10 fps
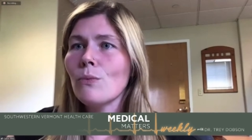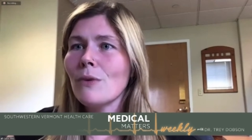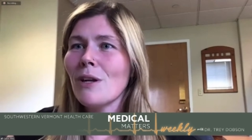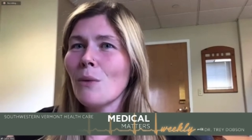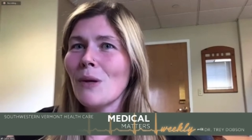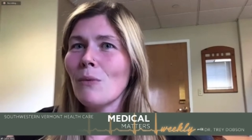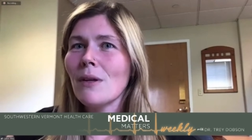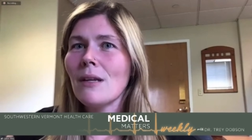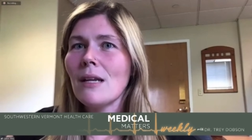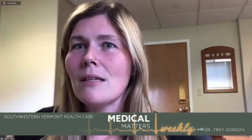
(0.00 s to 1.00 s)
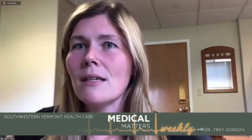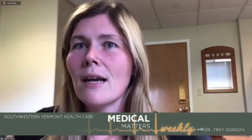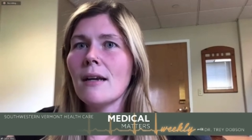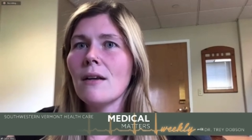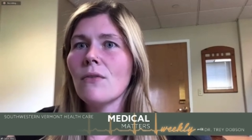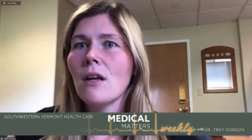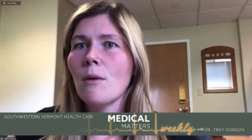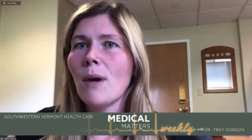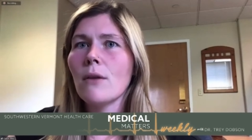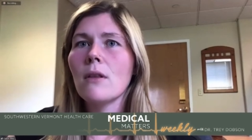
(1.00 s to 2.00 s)
you, you know, we really need to kind of
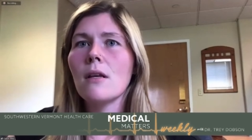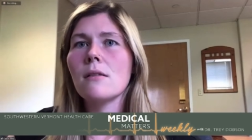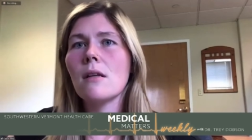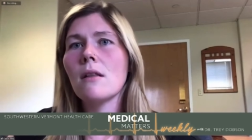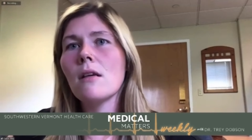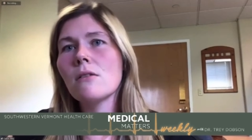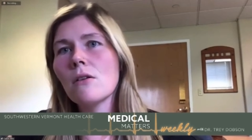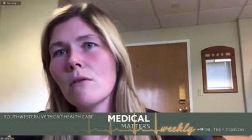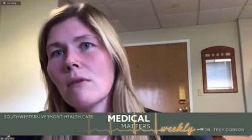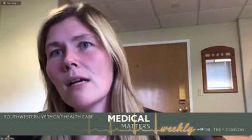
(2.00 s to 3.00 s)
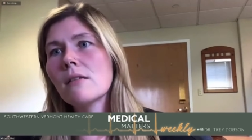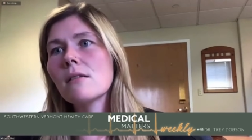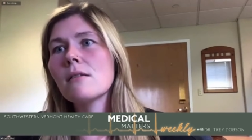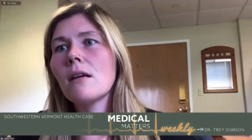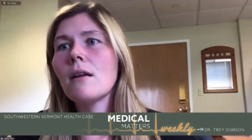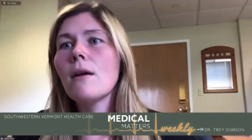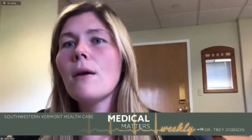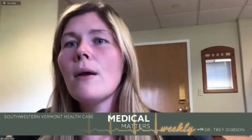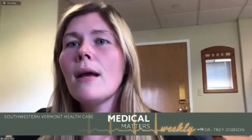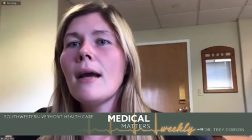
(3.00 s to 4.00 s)
think about this and these are the risks and
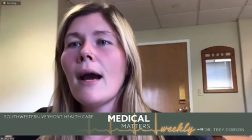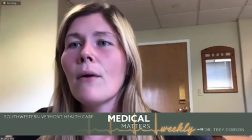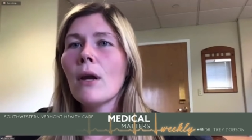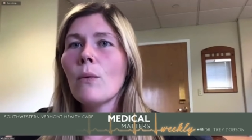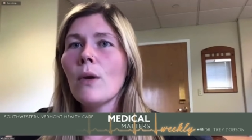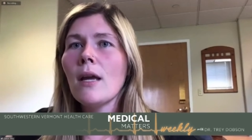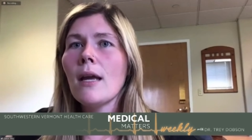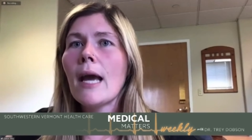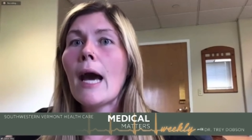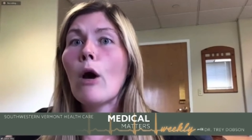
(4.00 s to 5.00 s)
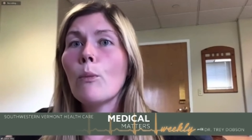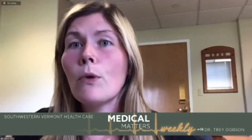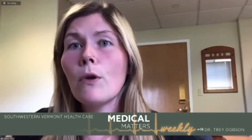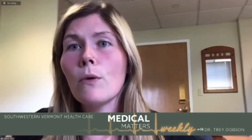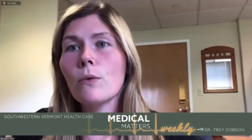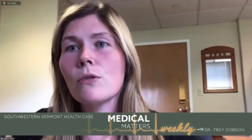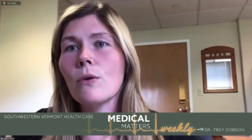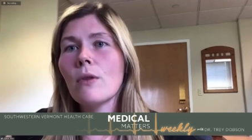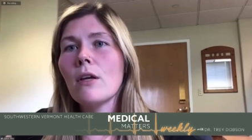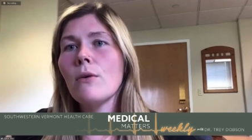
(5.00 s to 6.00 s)
how can we help you
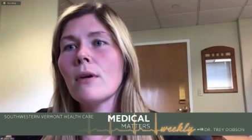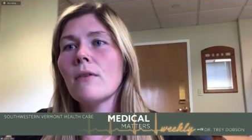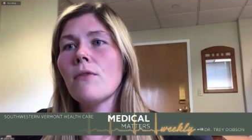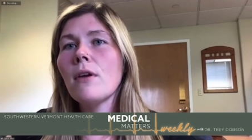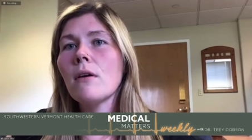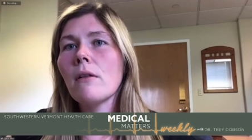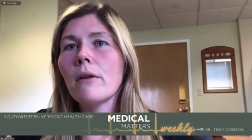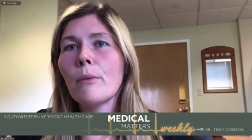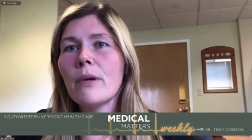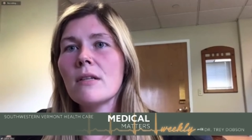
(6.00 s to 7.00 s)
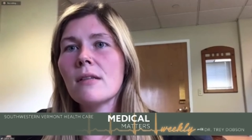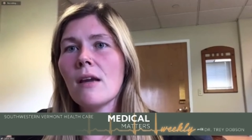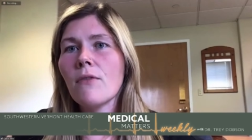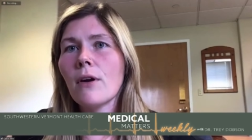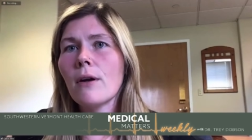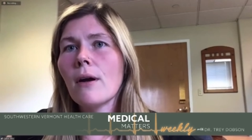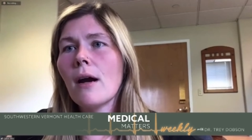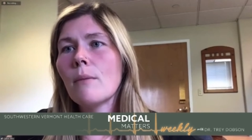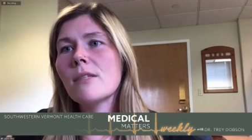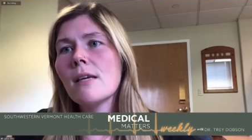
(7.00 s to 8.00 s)
so that you can feel a little bit safer
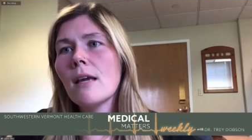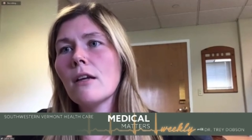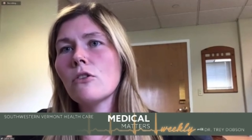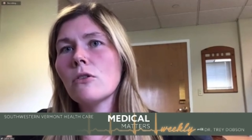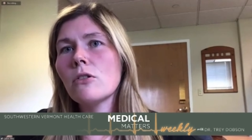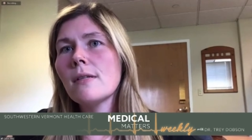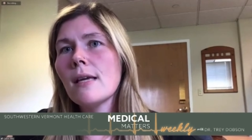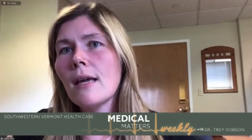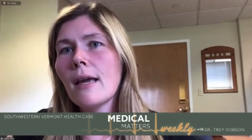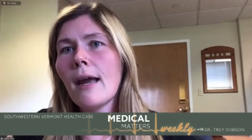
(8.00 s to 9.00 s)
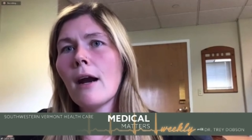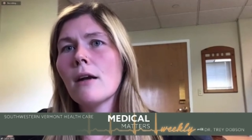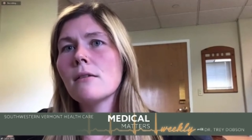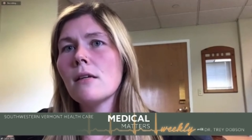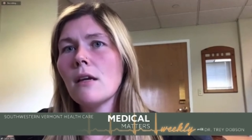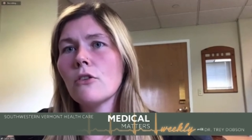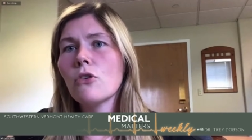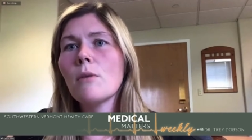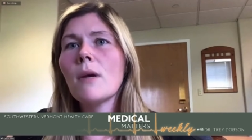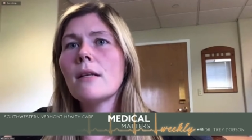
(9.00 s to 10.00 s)
um, seeking seeking care seeking
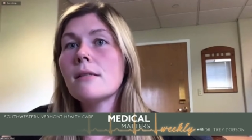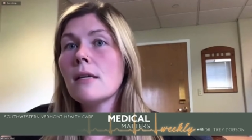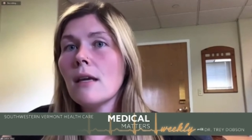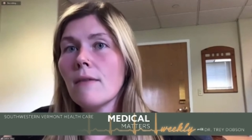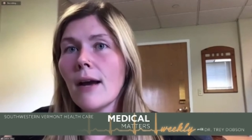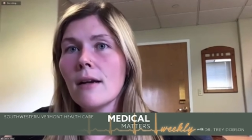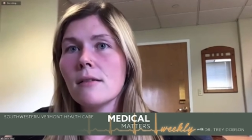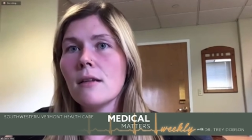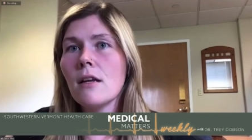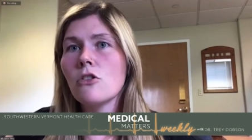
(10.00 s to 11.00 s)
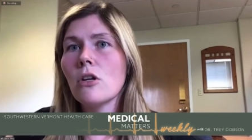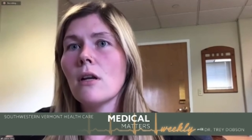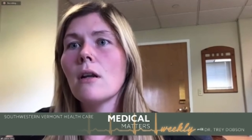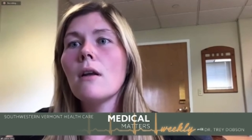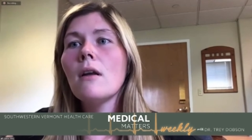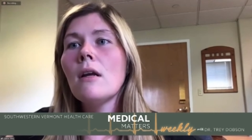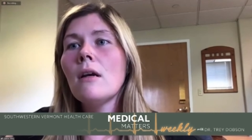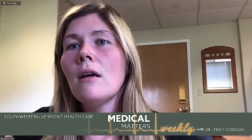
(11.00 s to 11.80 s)
treatment seeking vaccination